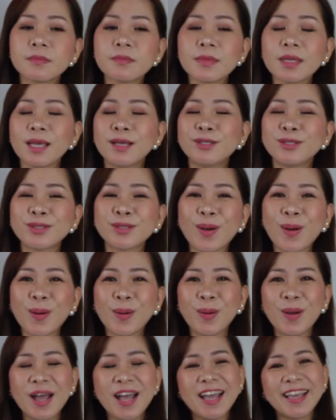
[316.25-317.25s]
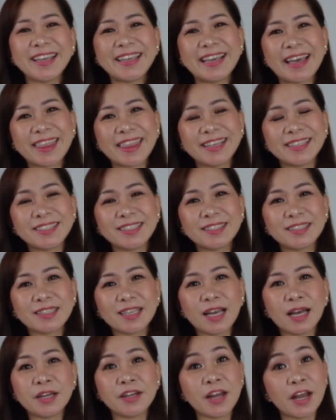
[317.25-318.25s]
And so yeah, this
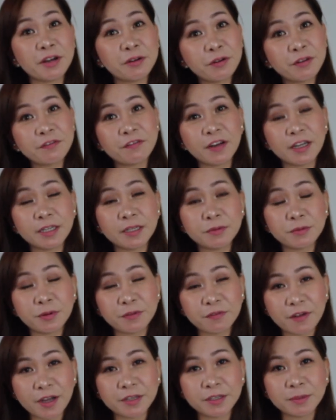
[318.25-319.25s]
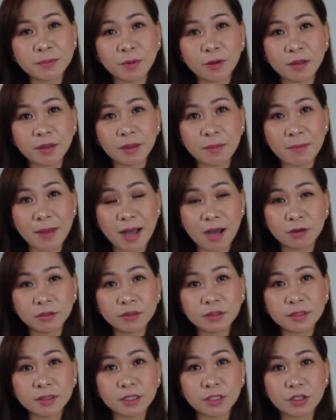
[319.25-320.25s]
is a non-refundable
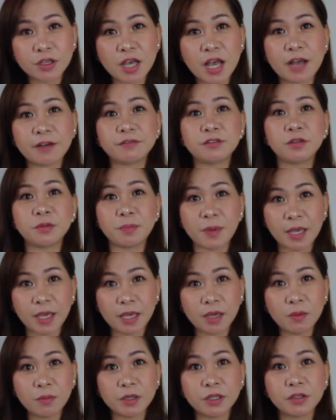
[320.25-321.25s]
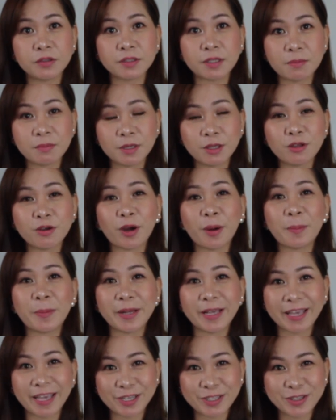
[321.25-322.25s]
amount that you have to pay when you submit your
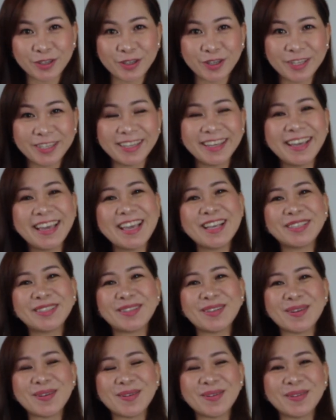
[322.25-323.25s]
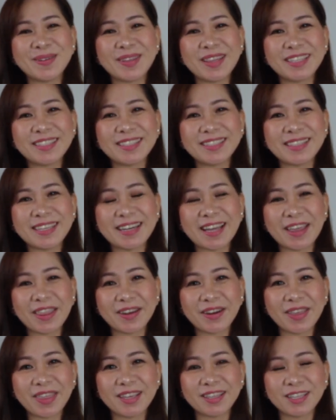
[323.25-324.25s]
application. So this is
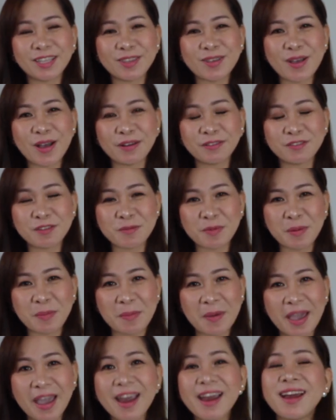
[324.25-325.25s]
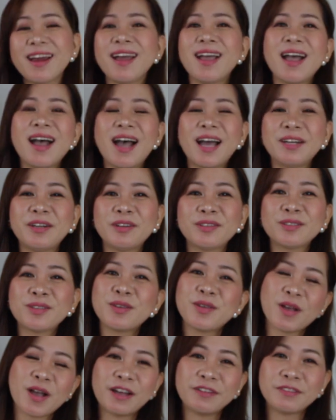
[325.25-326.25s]
another thing that you have to prepare. And also
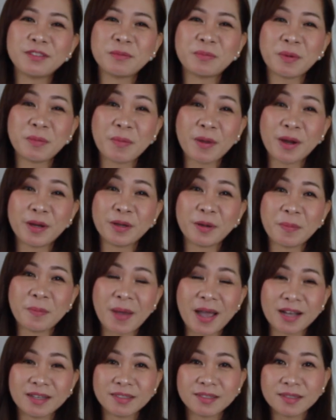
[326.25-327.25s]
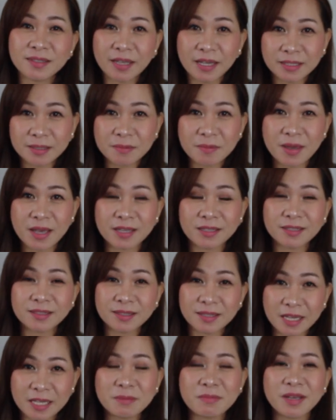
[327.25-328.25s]
you have to prepare your bank
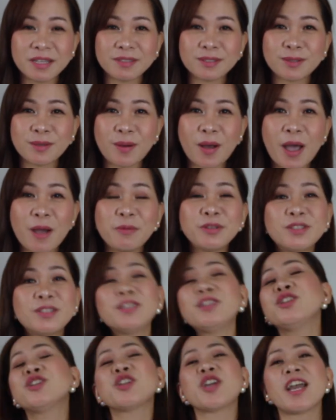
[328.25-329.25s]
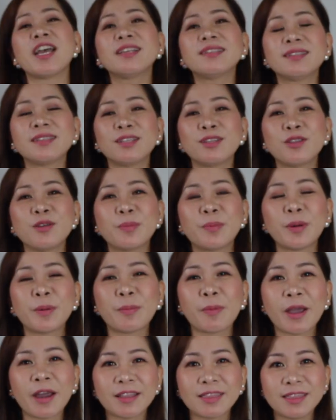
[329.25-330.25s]
statement. So I would suggest that you
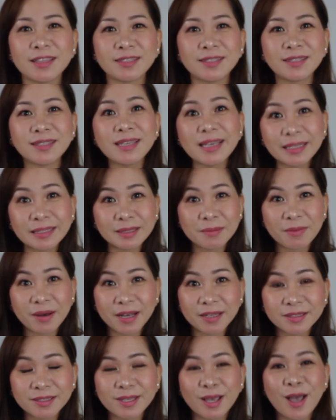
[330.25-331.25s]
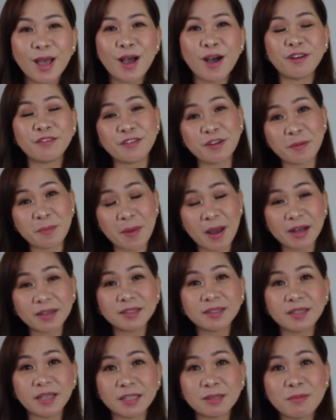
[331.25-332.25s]
prepare at least 6 months of your
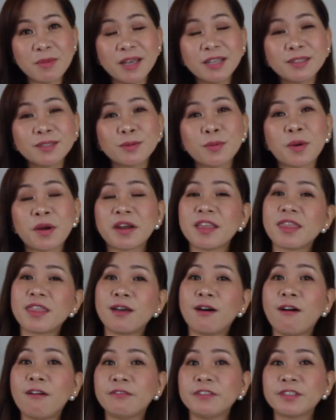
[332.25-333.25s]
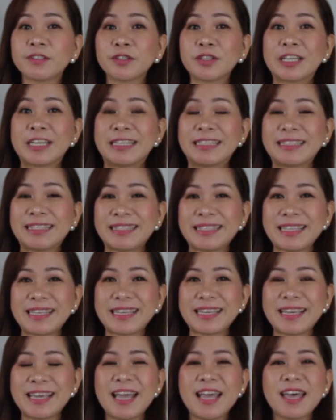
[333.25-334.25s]
bank statements, wherein the officer can
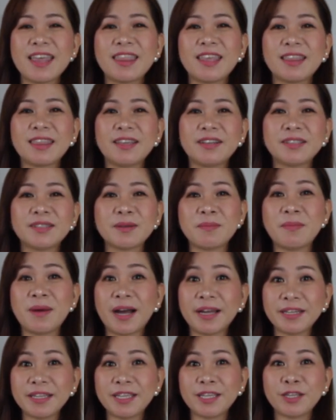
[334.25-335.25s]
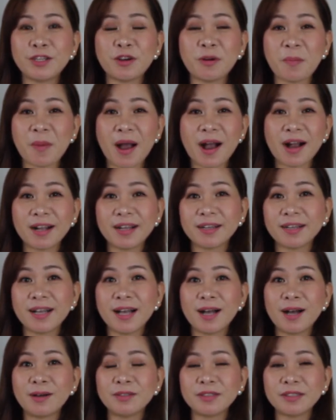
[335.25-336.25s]
see that there's some money in your bank
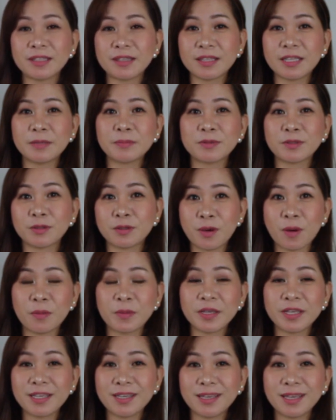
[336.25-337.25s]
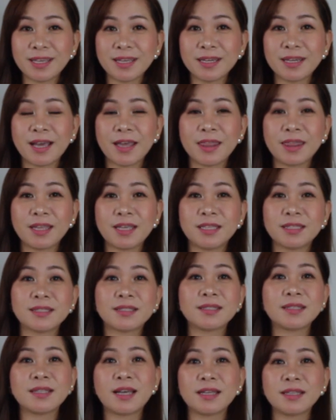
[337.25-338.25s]
account that keeps on going in and
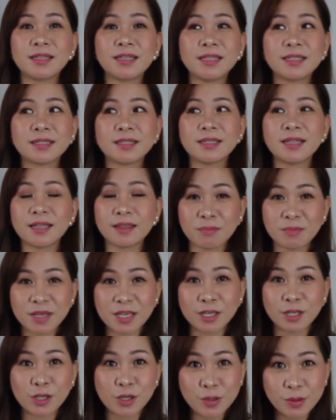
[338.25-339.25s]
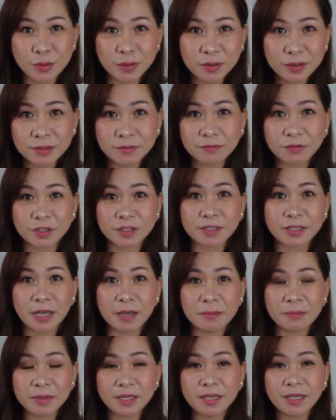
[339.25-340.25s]
it's not being used for
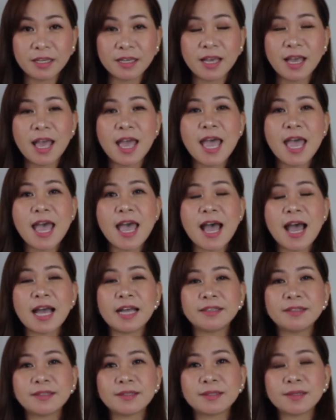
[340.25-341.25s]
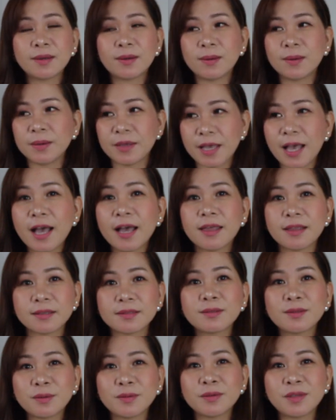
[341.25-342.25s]
time being. And so yeah,
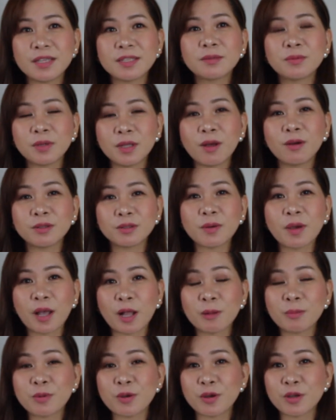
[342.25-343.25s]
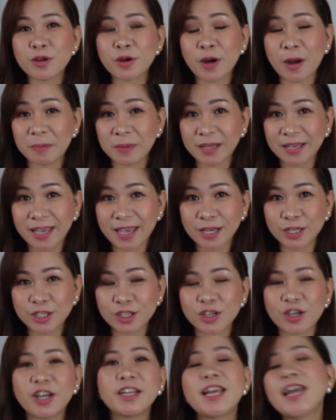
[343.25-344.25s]
so this will also help you in your application.